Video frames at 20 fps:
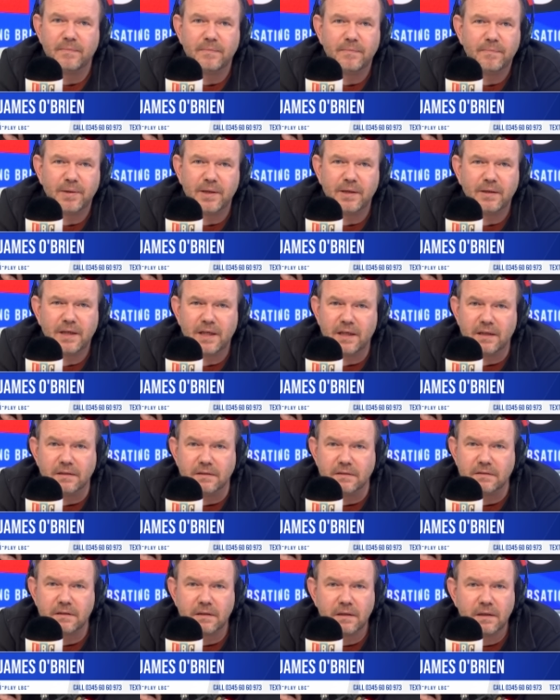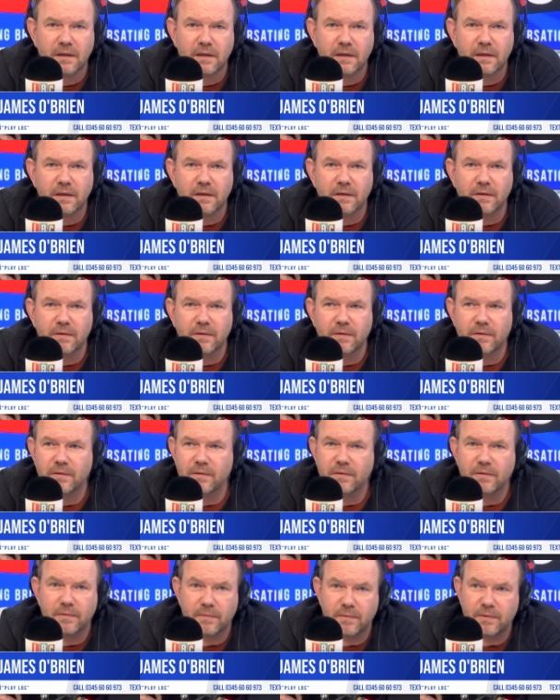Perkins. Or,
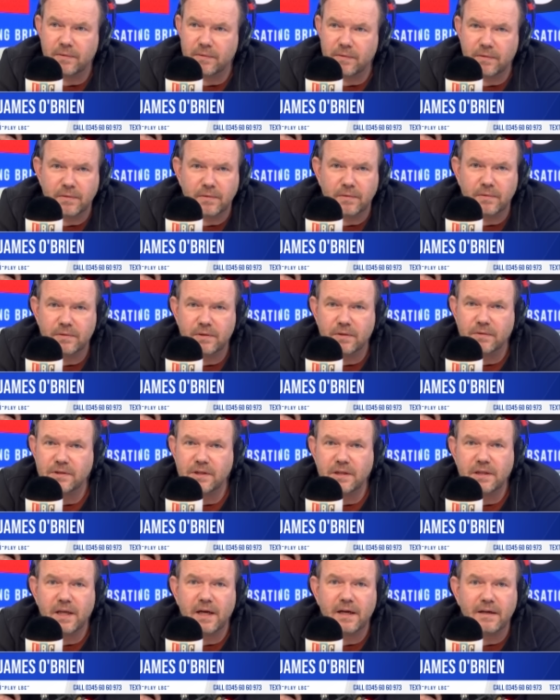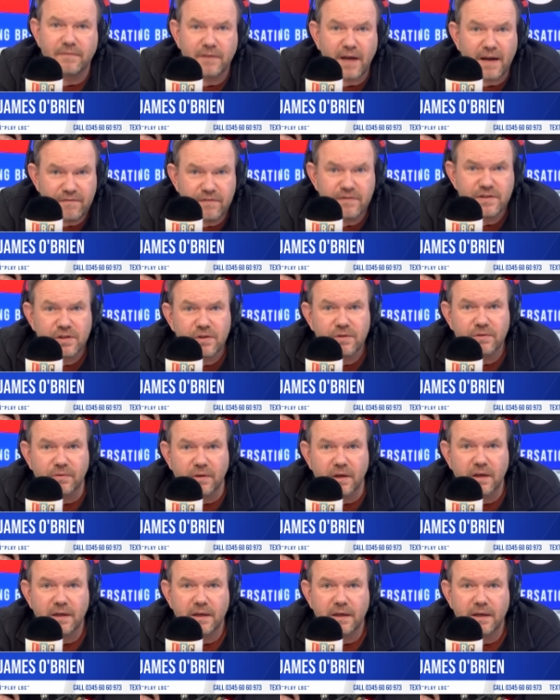or, or, or, Dodgy Dave. Every school,
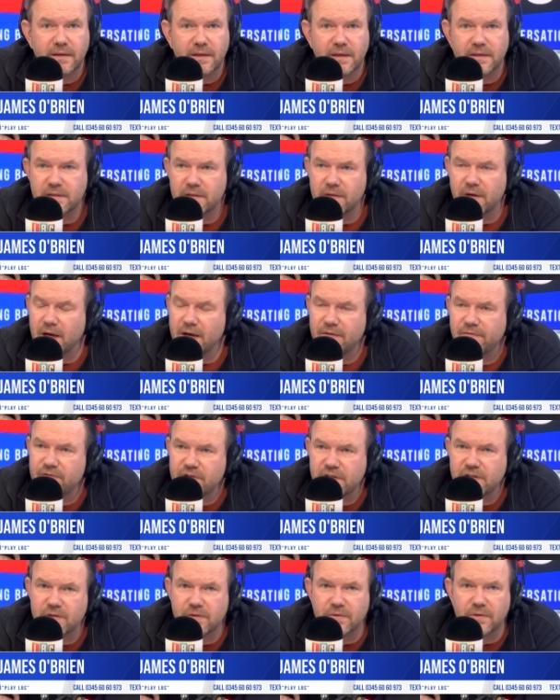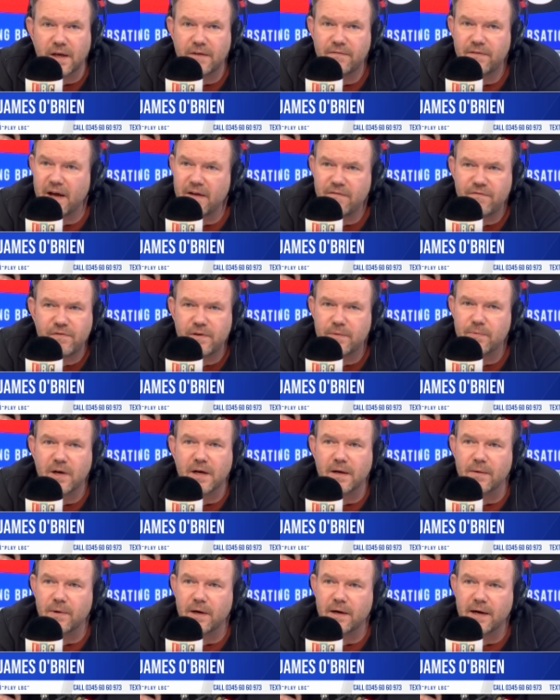right? It's not every school.
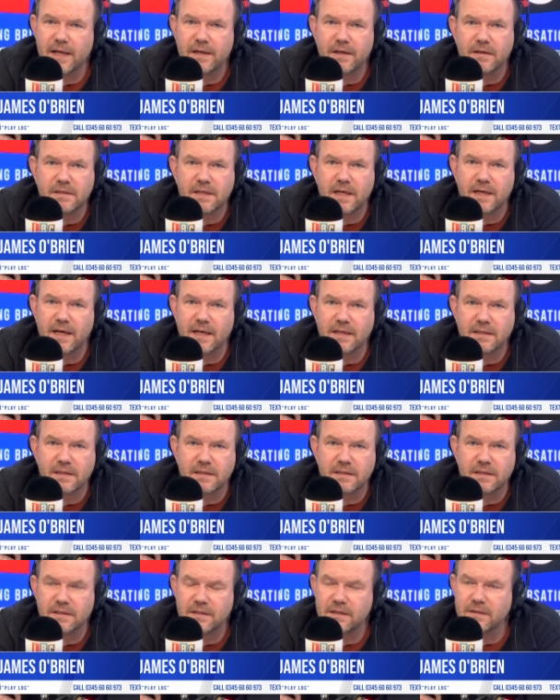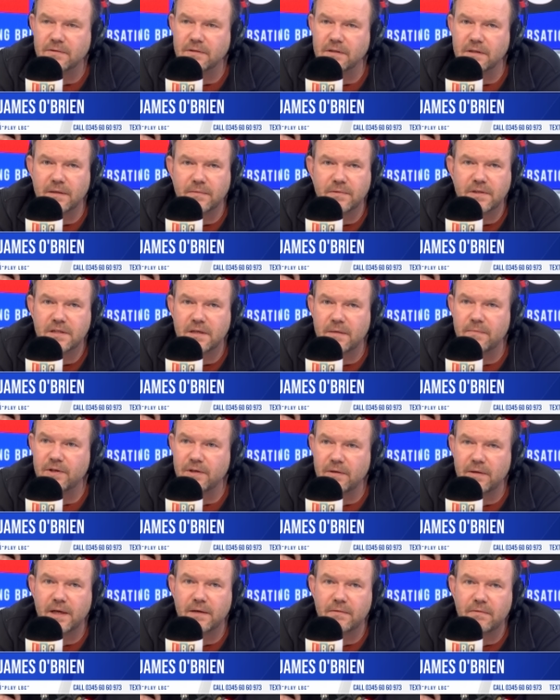everywhere where adults had access to children, there was someone
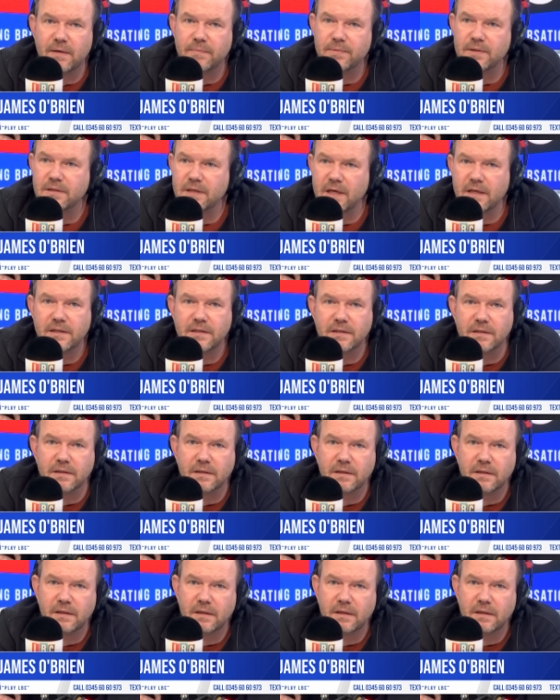who had a reputation,